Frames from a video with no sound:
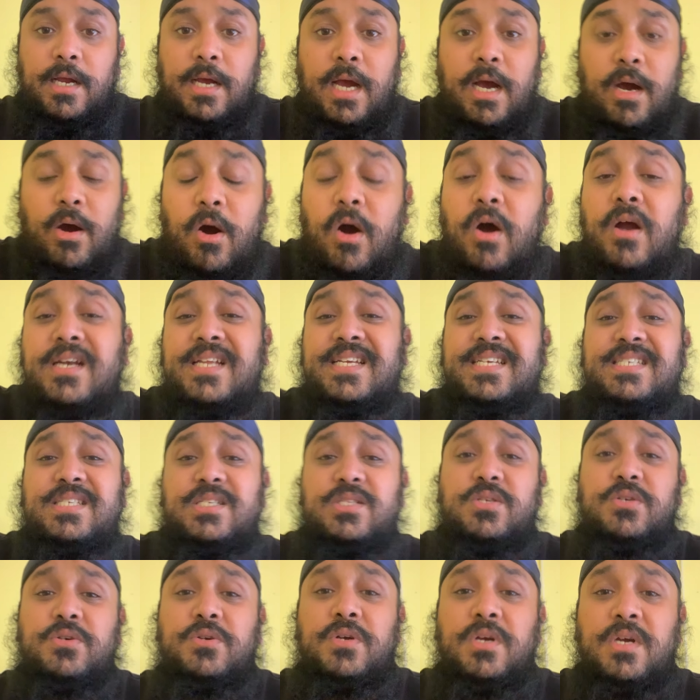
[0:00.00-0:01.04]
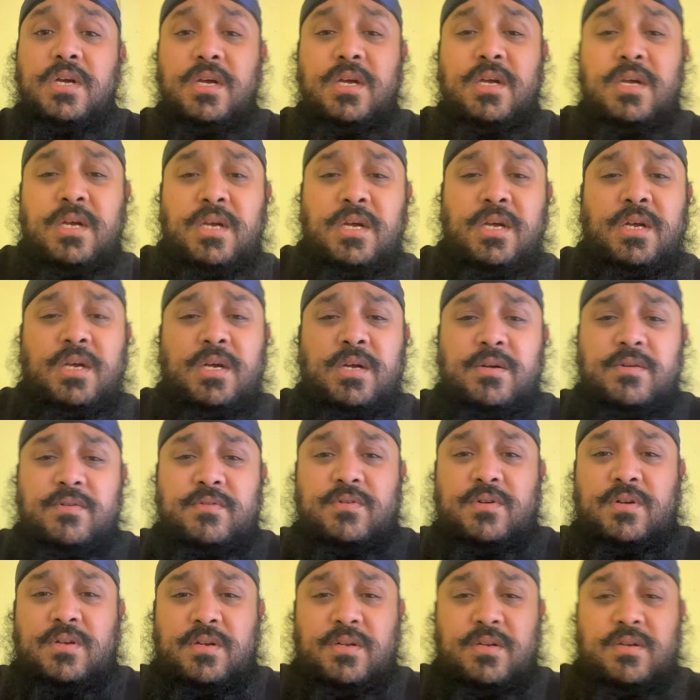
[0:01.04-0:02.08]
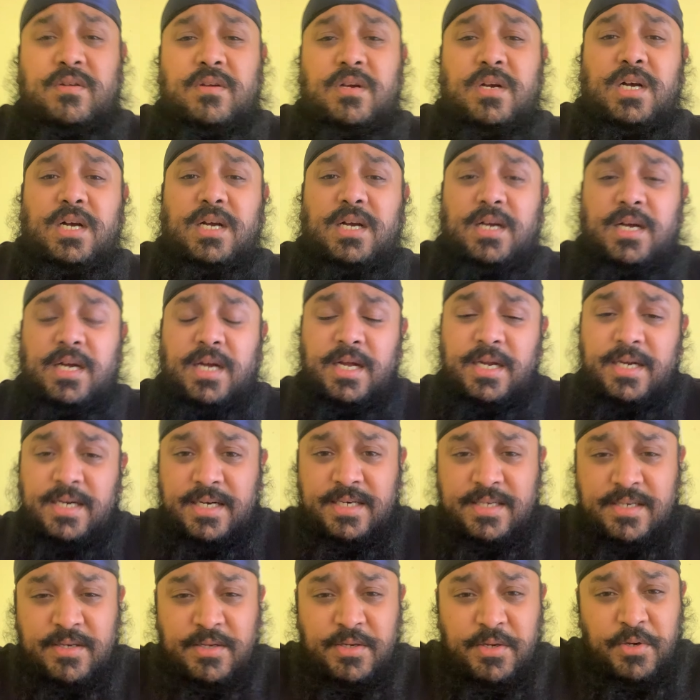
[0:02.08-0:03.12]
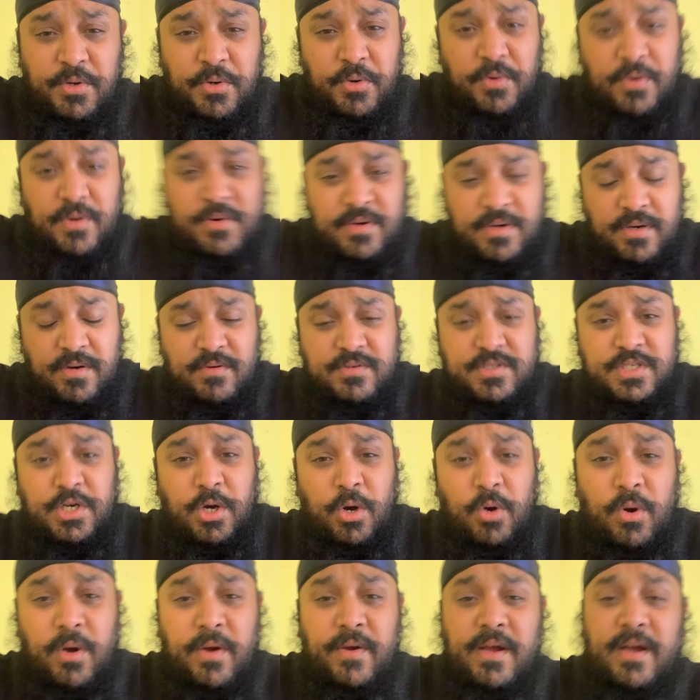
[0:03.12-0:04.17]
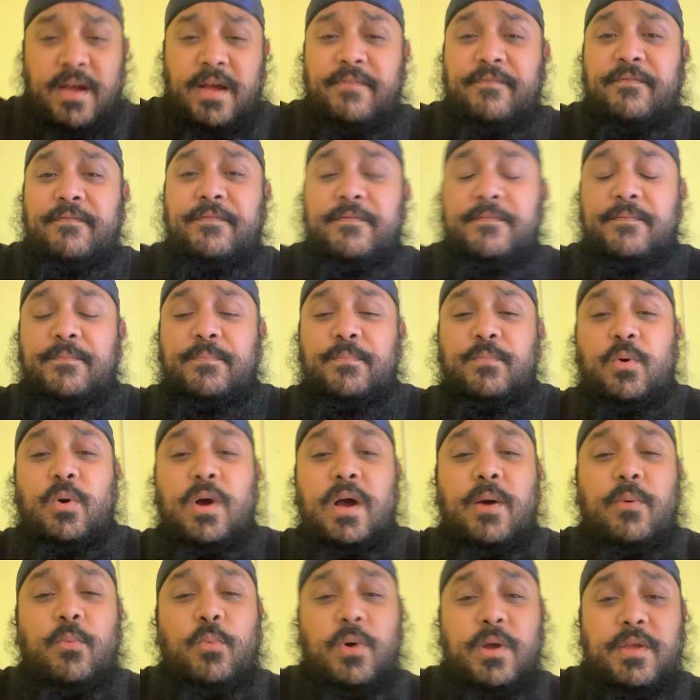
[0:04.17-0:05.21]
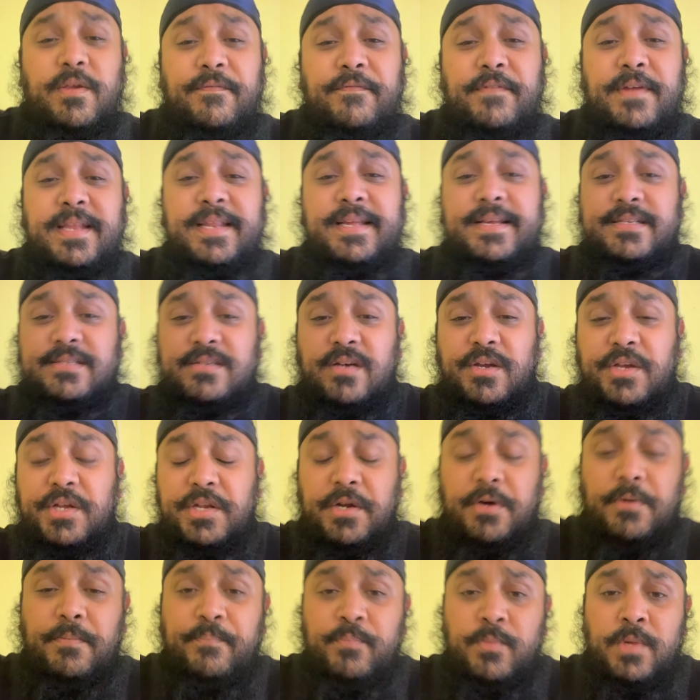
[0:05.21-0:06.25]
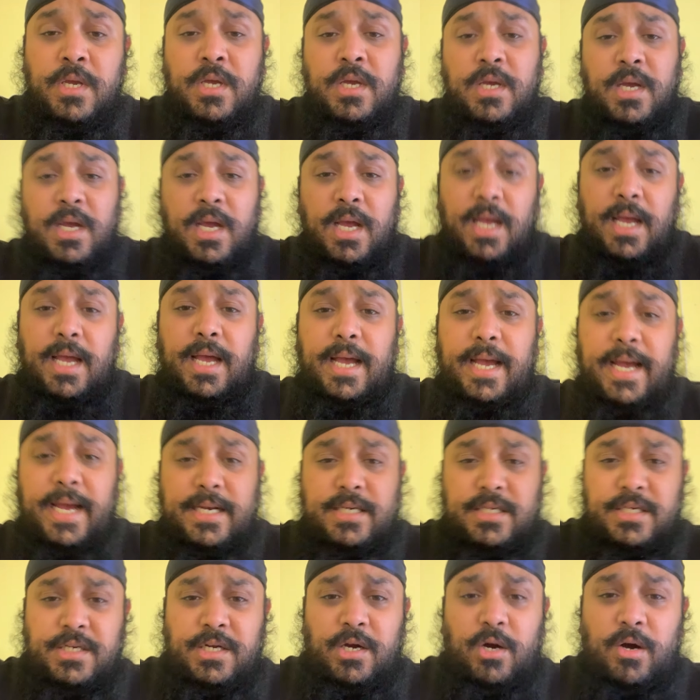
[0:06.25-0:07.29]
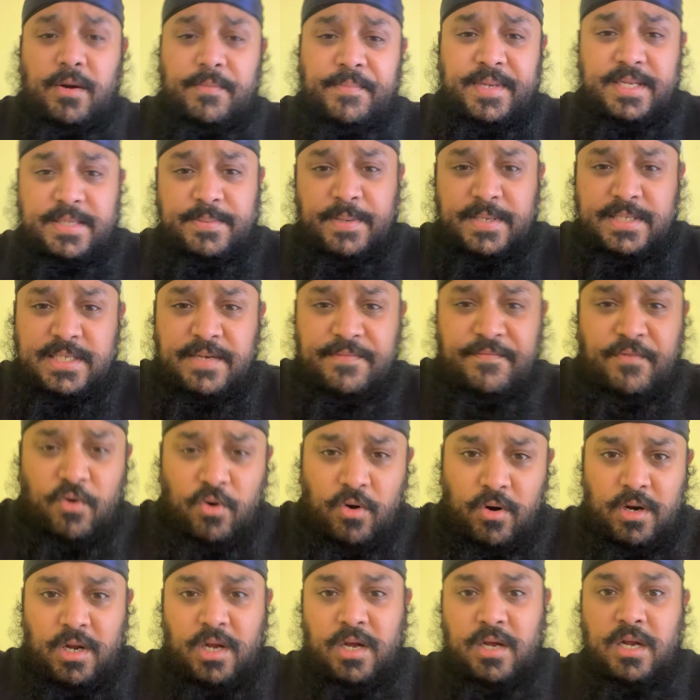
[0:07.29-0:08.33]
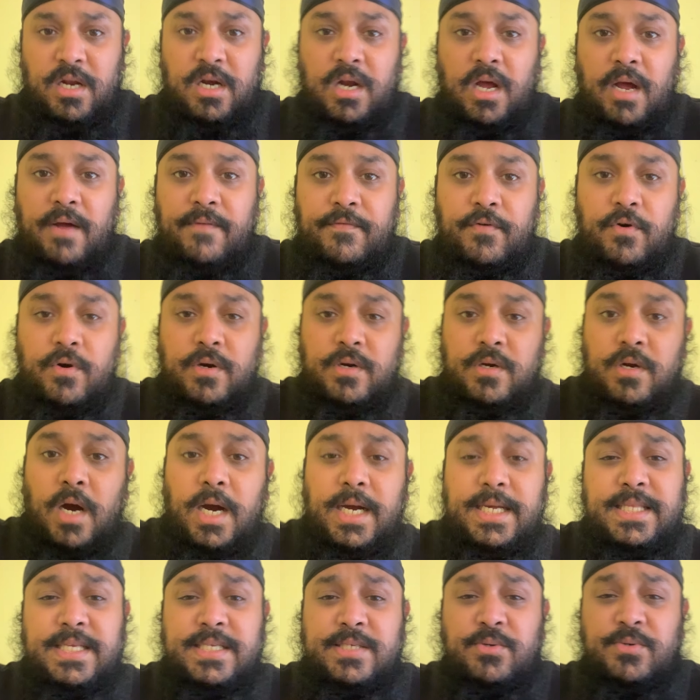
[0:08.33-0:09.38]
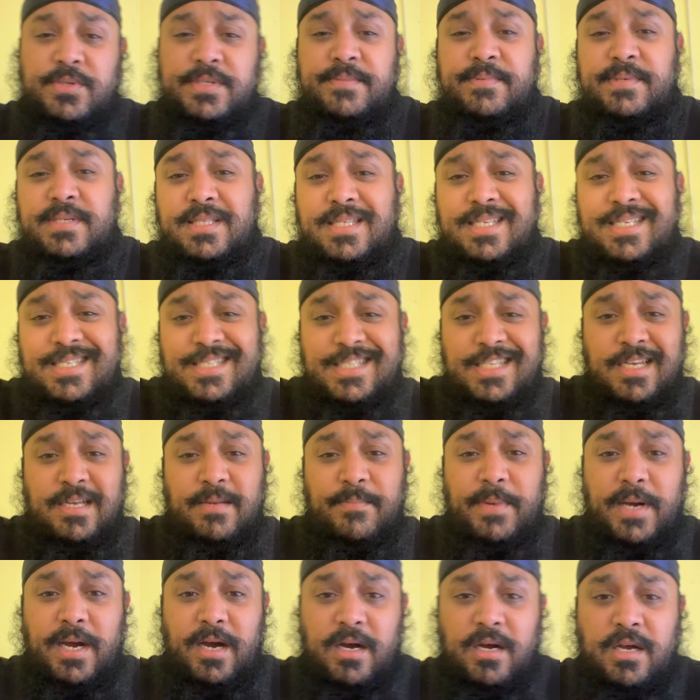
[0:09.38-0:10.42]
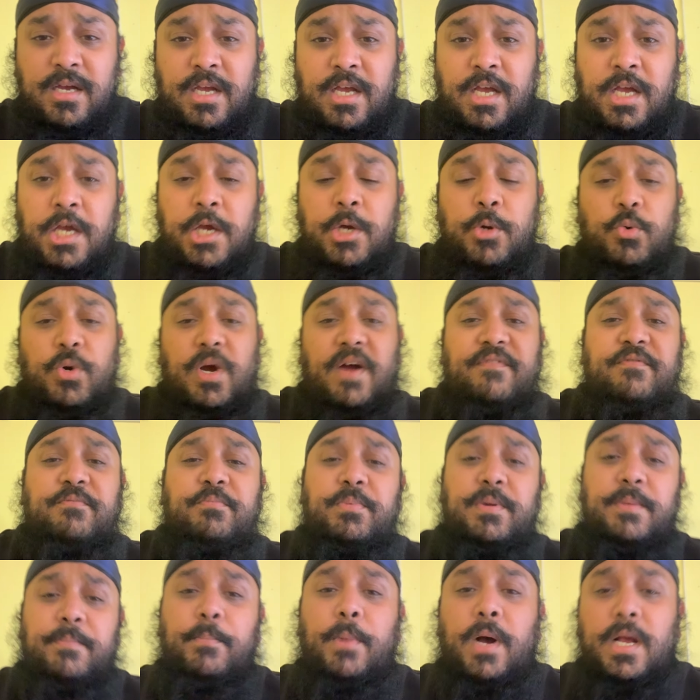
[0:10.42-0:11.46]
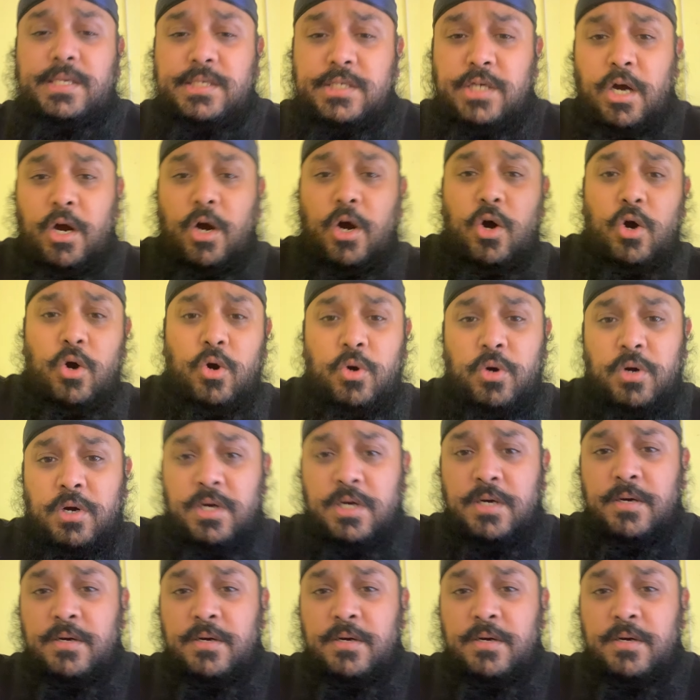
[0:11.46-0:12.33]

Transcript: how hard it is to uh, to show how, what your feelings are, you know. And you know what I mean, especially for like for a guy, there's always been this thing about we have to be macho,